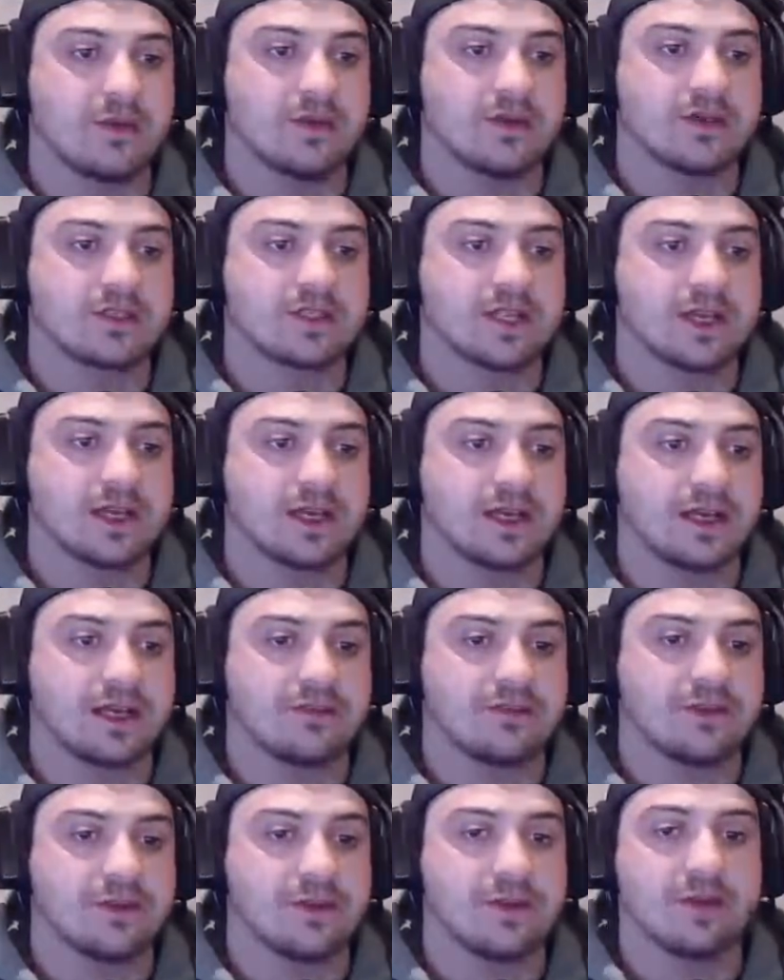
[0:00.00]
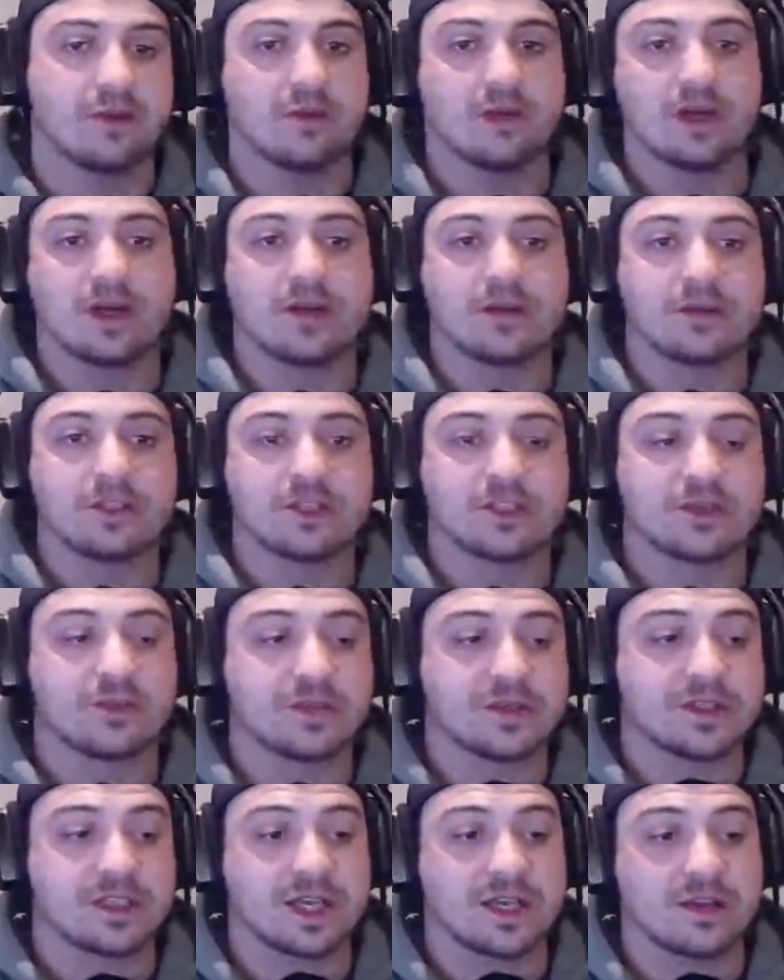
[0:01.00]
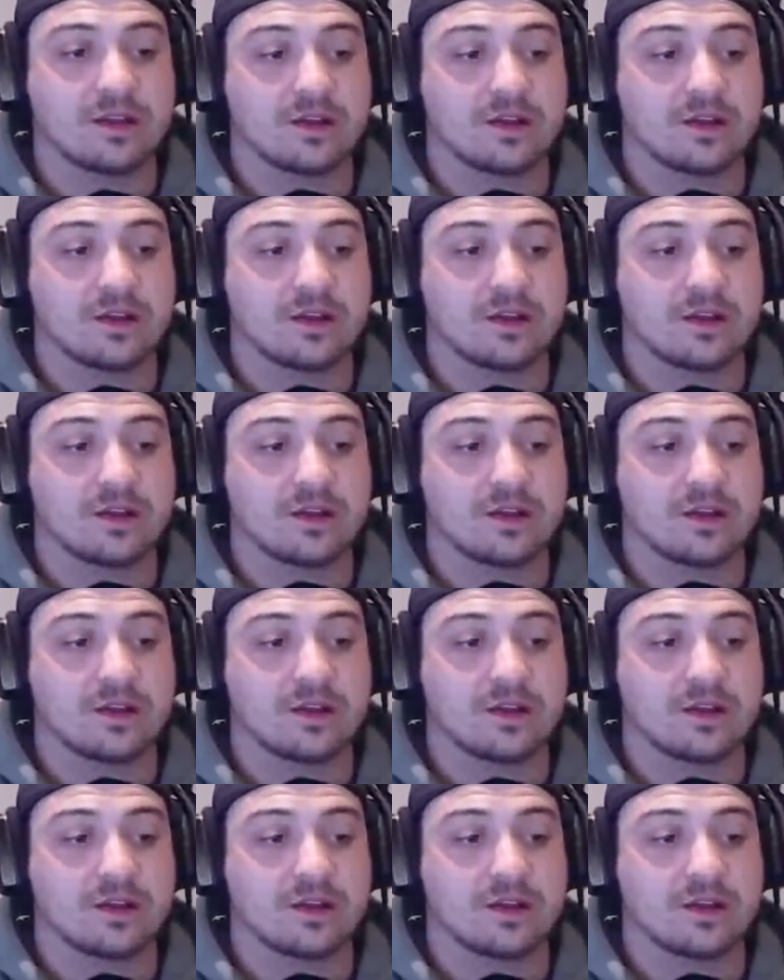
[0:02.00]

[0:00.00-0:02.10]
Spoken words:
going to start having to build it up just to protect